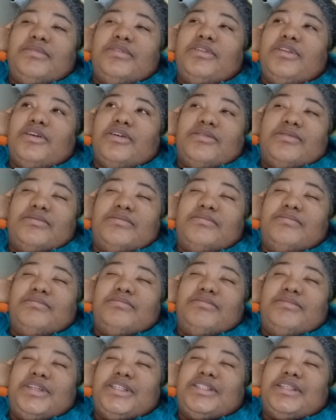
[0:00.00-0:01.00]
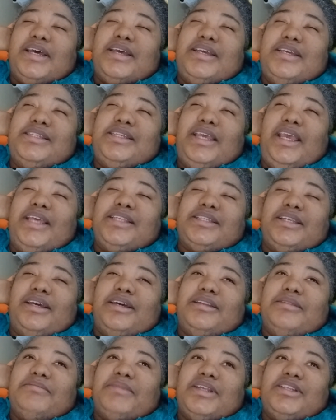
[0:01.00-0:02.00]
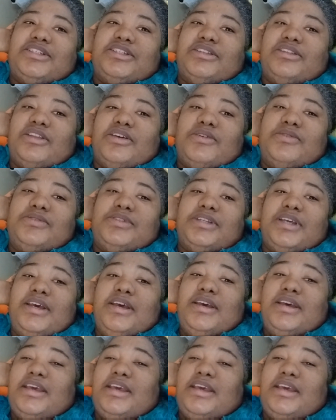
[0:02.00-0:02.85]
No, he's not. He isn't going to mention those.